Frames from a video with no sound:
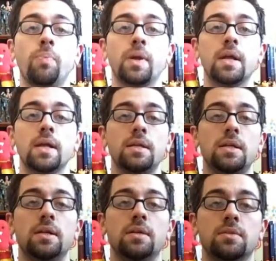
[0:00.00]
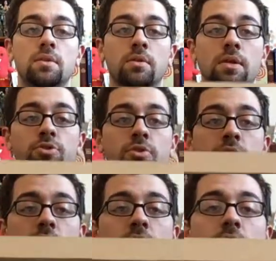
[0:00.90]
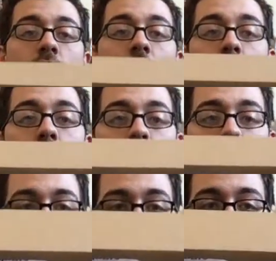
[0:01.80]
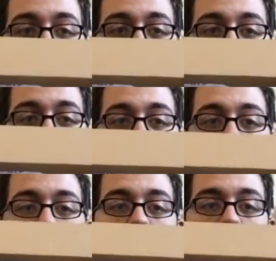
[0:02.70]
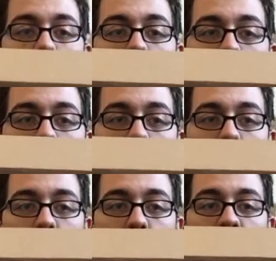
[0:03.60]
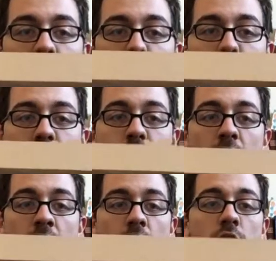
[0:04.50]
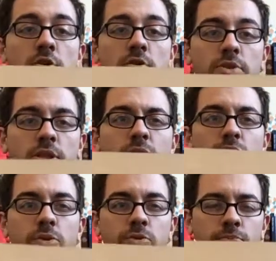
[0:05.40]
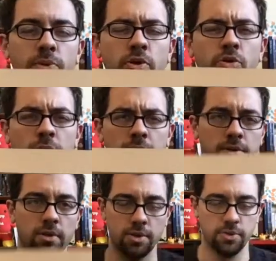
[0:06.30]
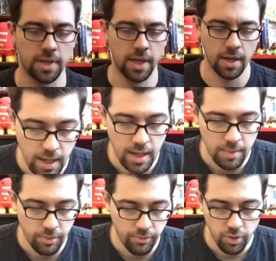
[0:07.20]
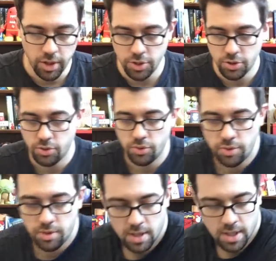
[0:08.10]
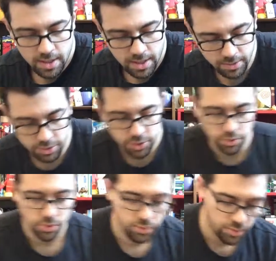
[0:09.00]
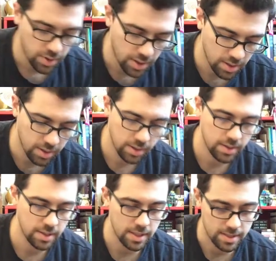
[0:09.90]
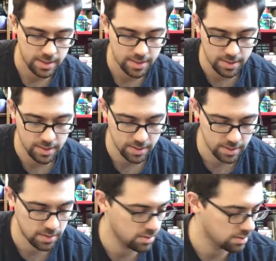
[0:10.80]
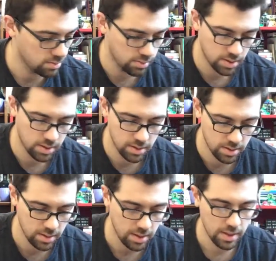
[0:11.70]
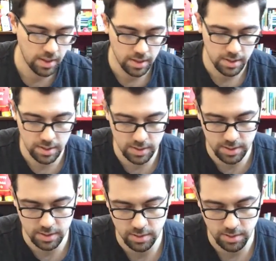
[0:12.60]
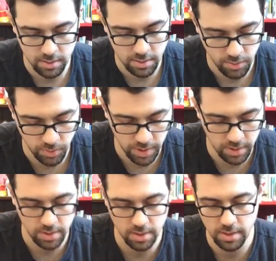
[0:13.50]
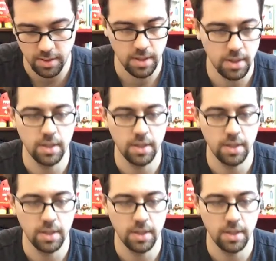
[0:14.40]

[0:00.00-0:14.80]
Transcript: opened it. So as you can see on top, it's just some packages of air, which I always thought was pretty cool when they started doing that. And before I show you that, I will show you this. So let's start with